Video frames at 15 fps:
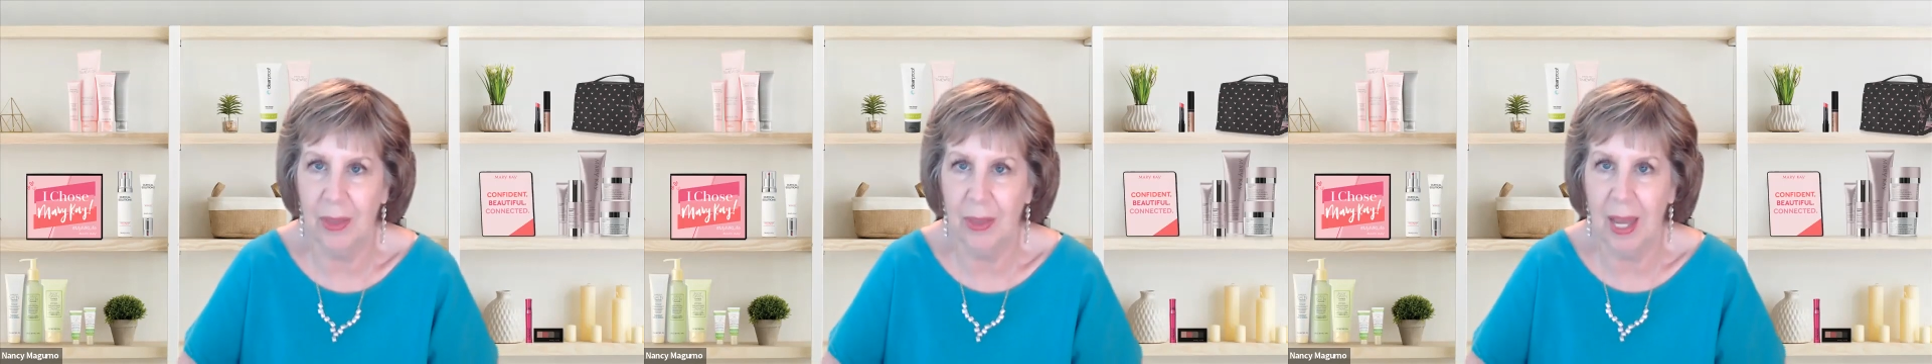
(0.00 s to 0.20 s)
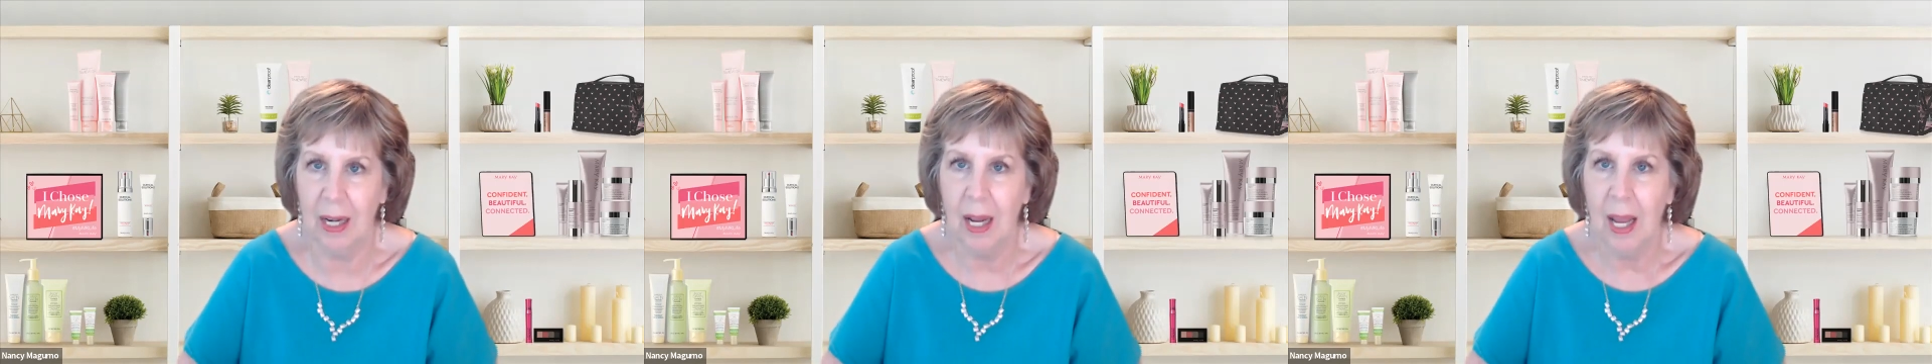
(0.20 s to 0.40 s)

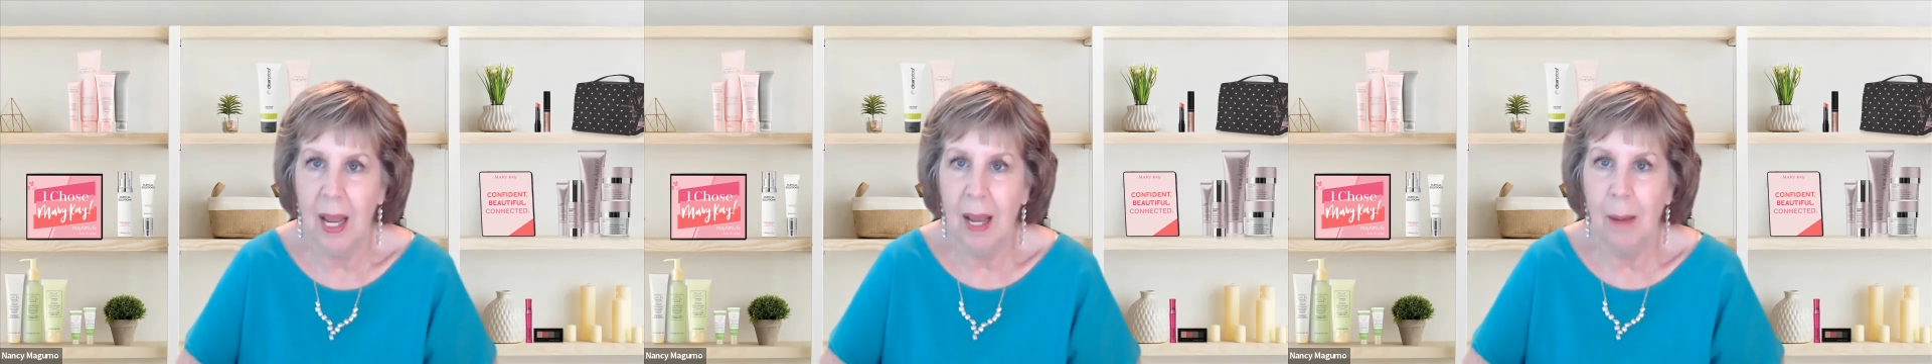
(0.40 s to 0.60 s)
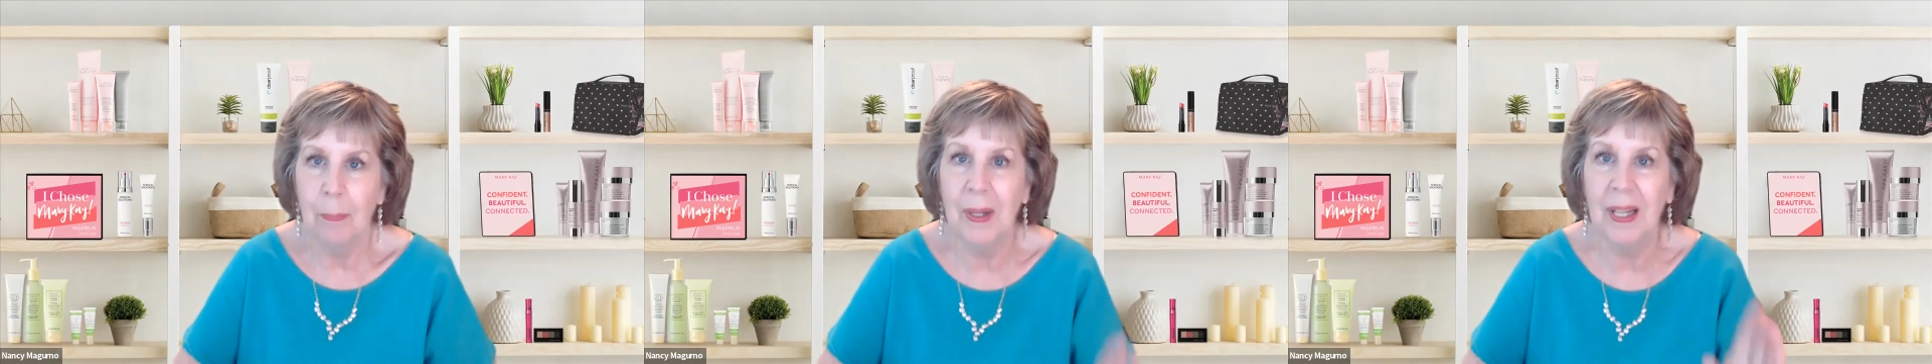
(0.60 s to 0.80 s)
that.
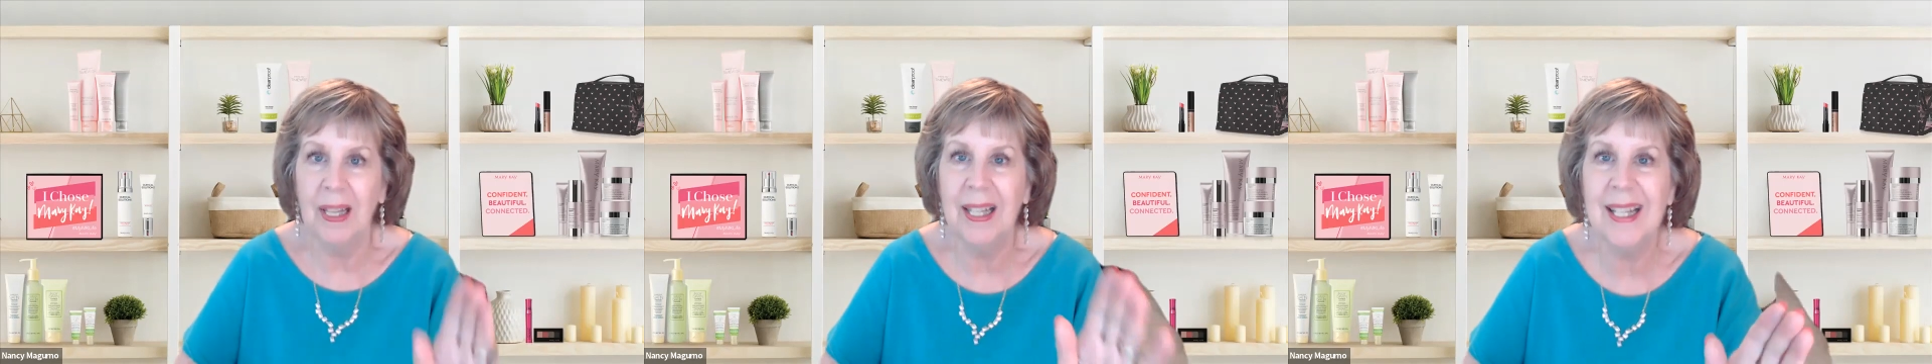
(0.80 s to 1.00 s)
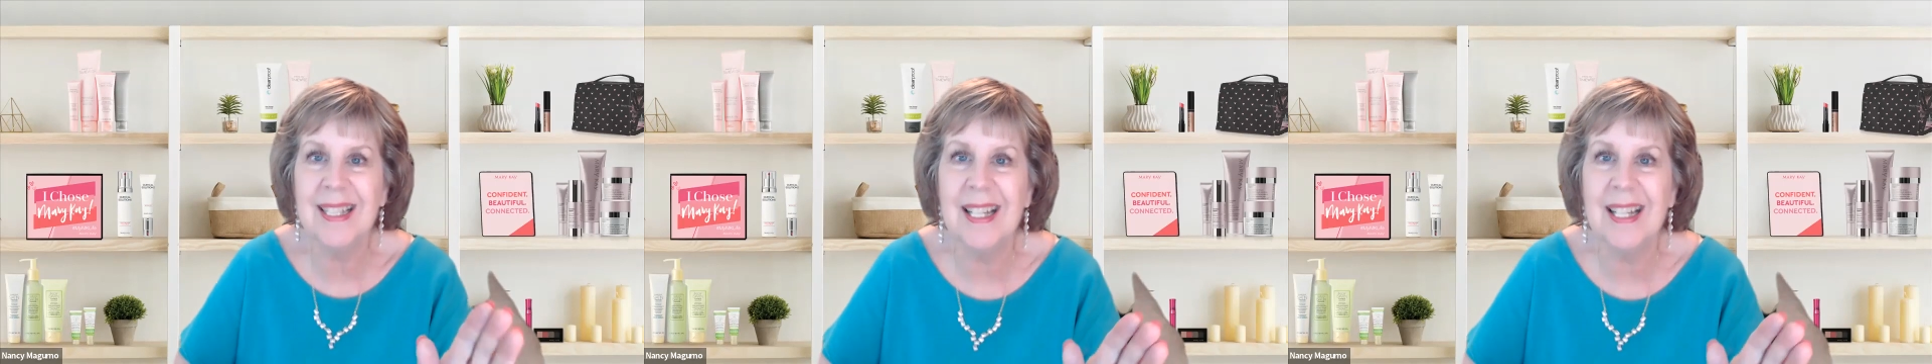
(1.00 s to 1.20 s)
But
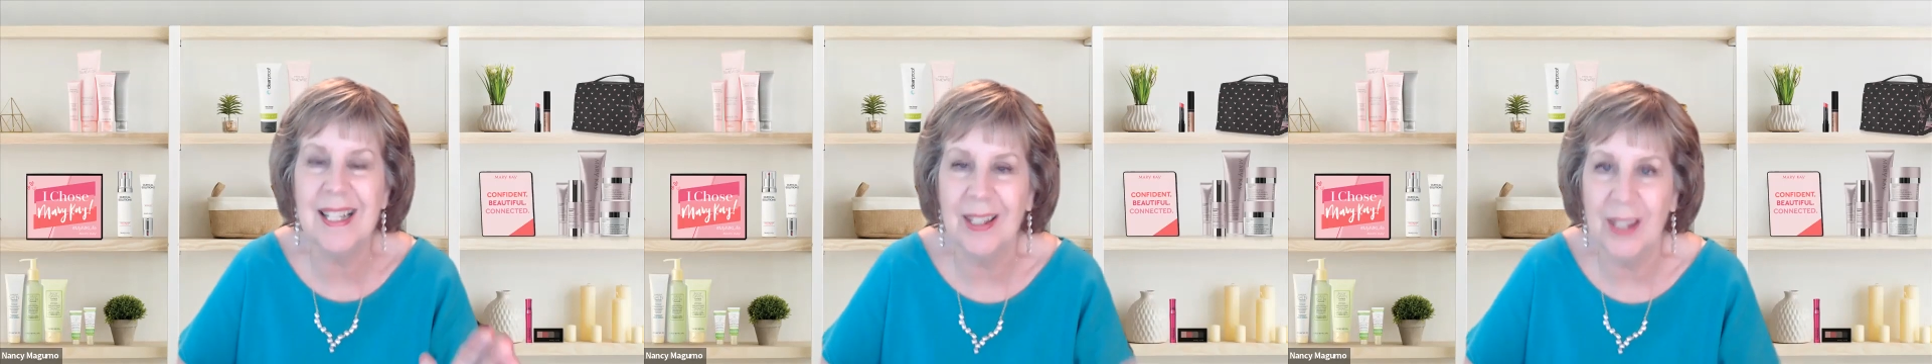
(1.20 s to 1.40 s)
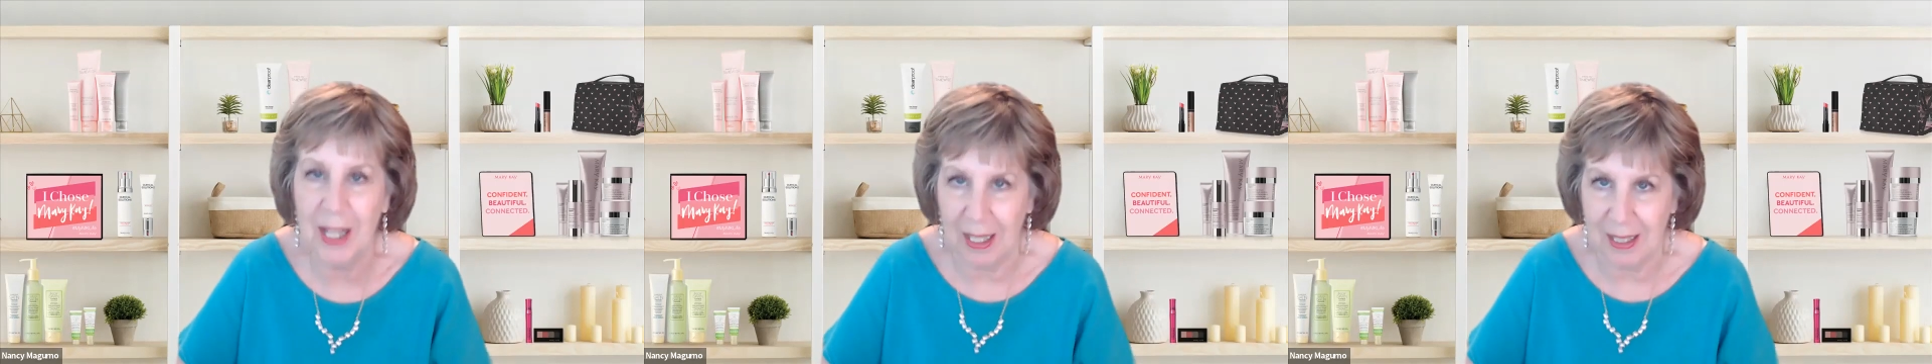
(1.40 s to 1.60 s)
listen to
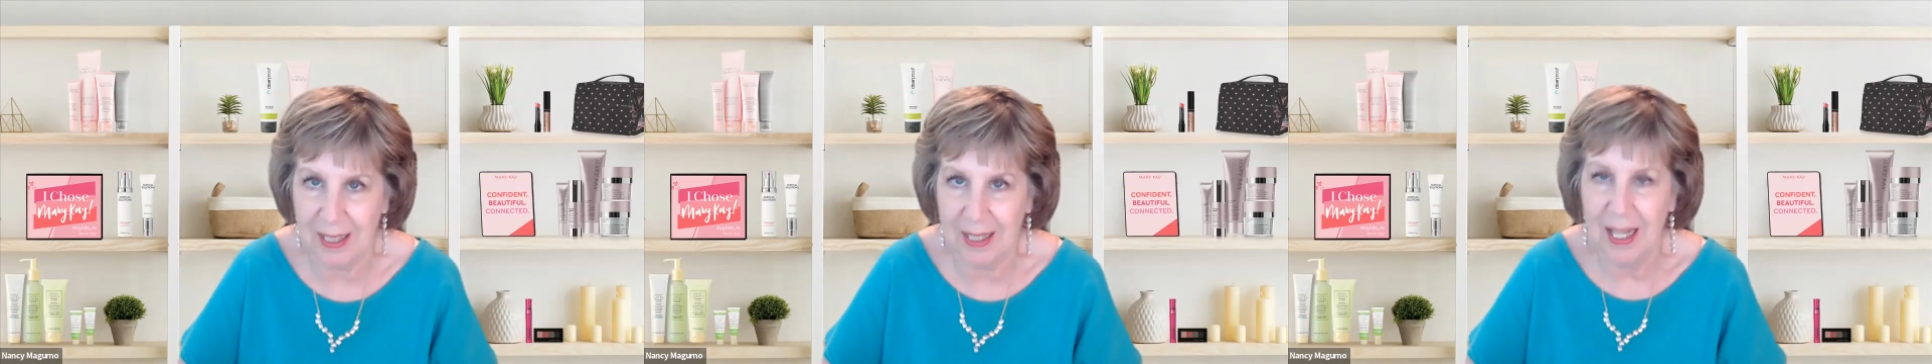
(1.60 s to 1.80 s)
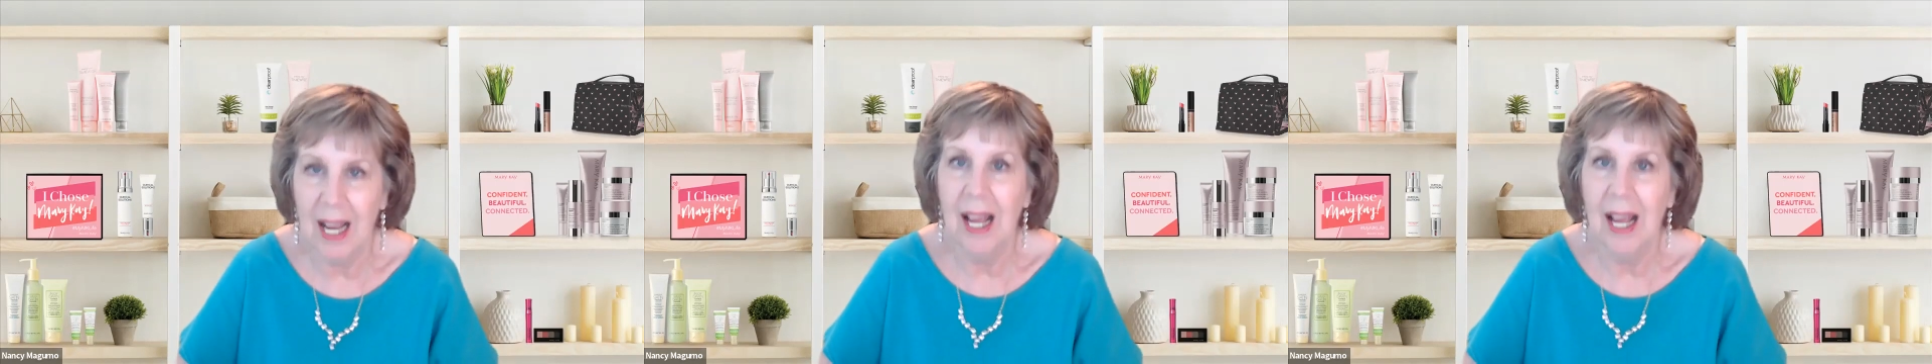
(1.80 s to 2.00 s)
this.